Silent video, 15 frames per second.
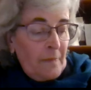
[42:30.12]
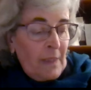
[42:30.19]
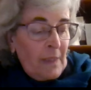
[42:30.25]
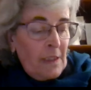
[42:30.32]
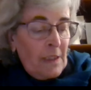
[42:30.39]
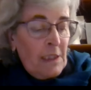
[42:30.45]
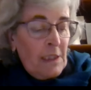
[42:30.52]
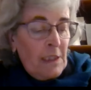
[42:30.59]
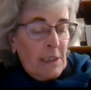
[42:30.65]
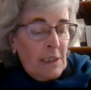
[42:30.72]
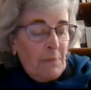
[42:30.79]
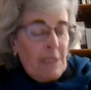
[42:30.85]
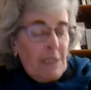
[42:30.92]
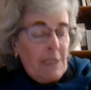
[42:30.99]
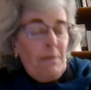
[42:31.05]
This is the
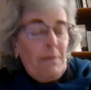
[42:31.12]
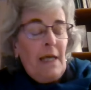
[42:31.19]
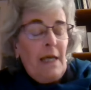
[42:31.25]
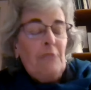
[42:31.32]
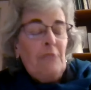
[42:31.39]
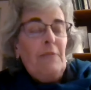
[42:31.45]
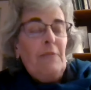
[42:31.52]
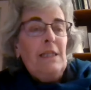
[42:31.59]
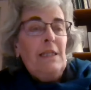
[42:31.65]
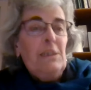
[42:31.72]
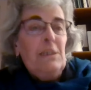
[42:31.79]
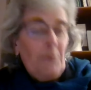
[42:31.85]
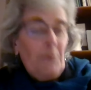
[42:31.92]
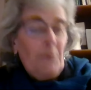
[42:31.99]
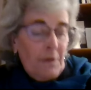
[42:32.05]
best part of platy
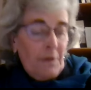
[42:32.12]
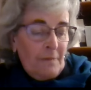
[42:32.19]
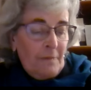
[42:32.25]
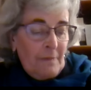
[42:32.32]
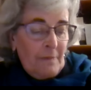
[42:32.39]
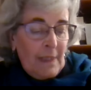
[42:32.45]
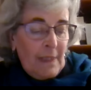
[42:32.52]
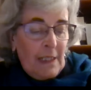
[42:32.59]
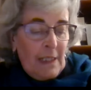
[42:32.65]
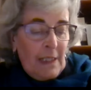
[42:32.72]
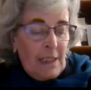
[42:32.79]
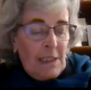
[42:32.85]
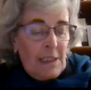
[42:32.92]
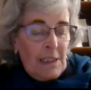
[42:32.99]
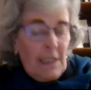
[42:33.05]
spotting.
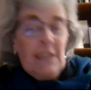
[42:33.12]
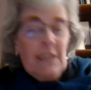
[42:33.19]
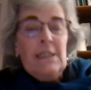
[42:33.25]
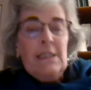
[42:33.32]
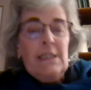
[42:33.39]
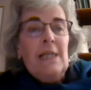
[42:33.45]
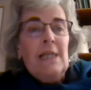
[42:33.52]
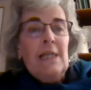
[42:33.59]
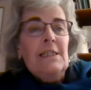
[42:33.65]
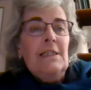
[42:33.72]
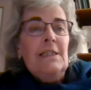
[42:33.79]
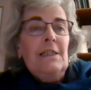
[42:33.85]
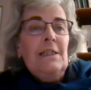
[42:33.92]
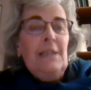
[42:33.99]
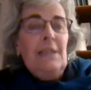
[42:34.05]
Sitting at dusk
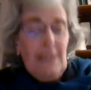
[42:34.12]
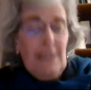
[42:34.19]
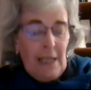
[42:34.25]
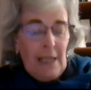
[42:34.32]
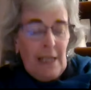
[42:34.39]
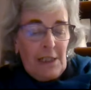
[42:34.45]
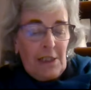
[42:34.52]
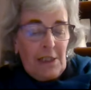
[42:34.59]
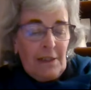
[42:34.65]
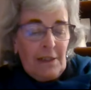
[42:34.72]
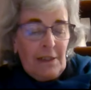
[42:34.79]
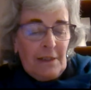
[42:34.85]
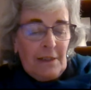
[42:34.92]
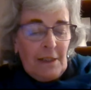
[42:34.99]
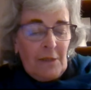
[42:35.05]
in nature
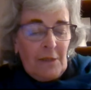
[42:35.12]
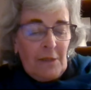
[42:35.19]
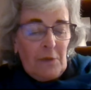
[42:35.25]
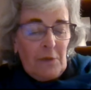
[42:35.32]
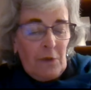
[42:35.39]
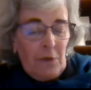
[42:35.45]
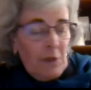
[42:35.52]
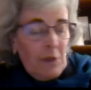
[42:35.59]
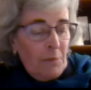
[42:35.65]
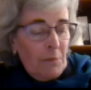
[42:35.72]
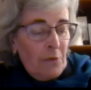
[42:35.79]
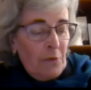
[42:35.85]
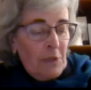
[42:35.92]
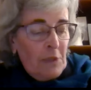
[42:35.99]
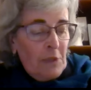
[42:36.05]
with only the
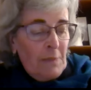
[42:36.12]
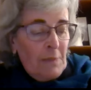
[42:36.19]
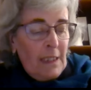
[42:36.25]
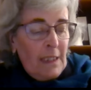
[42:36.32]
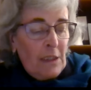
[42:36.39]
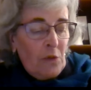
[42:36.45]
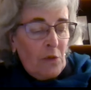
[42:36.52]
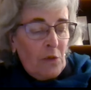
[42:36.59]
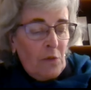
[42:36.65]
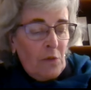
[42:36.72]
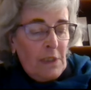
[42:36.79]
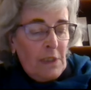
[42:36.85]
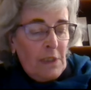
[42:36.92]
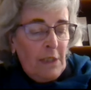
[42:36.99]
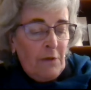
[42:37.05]
birds making a
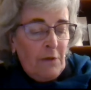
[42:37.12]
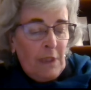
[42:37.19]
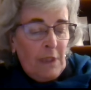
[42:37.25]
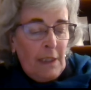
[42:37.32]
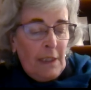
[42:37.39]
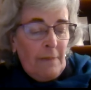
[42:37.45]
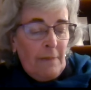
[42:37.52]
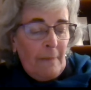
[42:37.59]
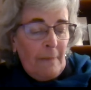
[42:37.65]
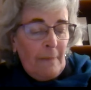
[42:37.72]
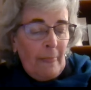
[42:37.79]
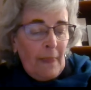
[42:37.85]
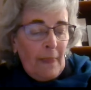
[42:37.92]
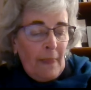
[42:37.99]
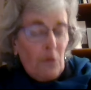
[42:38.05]
noise here and there,
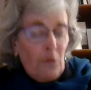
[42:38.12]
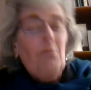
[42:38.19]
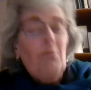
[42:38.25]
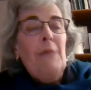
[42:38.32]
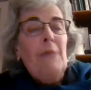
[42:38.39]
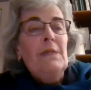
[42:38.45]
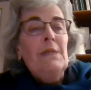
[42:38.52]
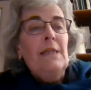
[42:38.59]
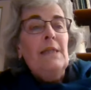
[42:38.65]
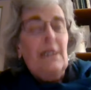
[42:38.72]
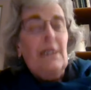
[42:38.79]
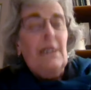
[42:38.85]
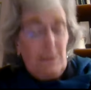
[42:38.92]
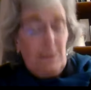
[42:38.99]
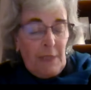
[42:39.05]
or maybe a
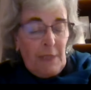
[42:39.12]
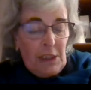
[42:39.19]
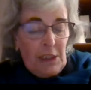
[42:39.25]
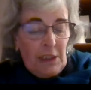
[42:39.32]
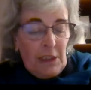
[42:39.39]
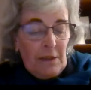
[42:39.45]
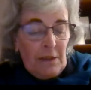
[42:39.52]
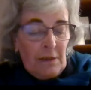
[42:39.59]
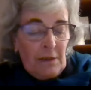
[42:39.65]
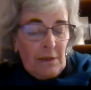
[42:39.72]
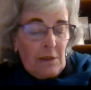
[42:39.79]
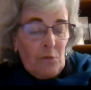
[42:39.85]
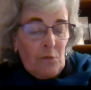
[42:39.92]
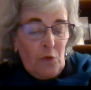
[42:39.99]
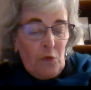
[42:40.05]
duck splashing
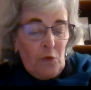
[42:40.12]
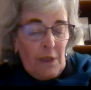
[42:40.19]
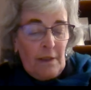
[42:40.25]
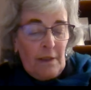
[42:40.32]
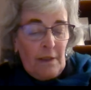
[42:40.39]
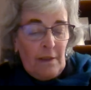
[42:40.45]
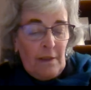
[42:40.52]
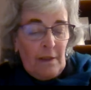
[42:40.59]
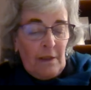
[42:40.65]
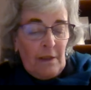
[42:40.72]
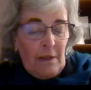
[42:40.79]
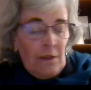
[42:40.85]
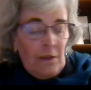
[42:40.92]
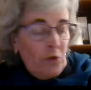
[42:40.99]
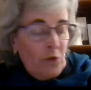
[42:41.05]
some water.
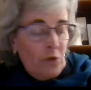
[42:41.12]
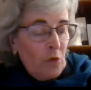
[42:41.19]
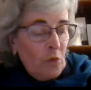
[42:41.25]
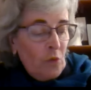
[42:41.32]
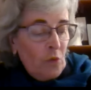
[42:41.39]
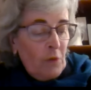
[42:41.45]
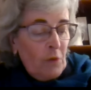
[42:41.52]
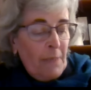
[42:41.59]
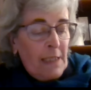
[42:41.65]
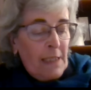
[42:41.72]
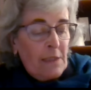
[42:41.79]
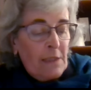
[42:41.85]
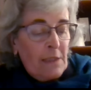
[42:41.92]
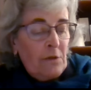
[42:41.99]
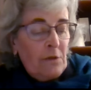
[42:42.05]
A dog walker
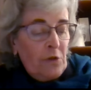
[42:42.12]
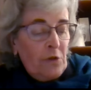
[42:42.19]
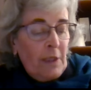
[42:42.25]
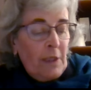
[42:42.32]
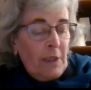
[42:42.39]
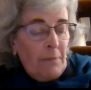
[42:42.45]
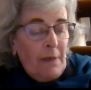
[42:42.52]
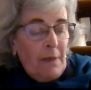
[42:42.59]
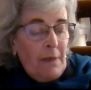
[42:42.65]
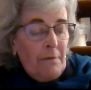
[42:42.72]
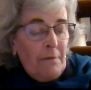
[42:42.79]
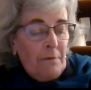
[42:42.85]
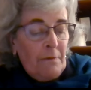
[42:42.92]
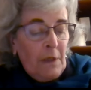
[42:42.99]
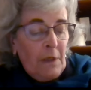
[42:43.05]
passes on the track above,
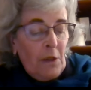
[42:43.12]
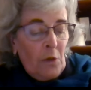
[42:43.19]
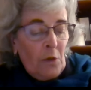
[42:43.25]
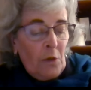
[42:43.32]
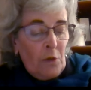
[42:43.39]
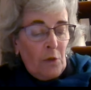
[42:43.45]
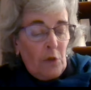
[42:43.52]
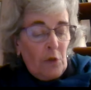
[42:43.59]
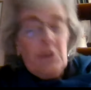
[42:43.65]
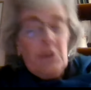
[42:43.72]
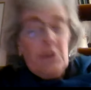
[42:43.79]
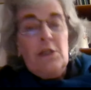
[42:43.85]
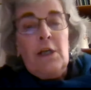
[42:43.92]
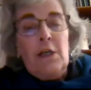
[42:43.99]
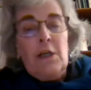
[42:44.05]
or the odd
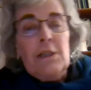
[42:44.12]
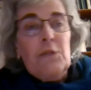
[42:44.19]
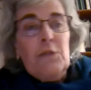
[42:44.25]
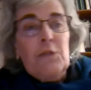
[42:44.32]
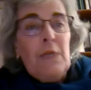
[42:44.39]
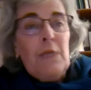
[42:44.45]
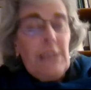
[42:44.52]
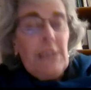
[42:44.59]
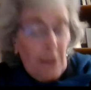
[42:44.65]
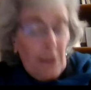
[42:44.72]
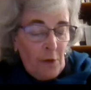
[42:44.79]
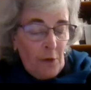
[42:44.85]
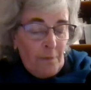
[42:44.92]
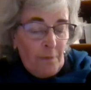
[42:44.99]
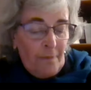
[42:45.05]
cyclist racing
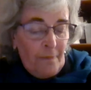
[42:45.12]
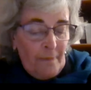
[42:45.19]
home.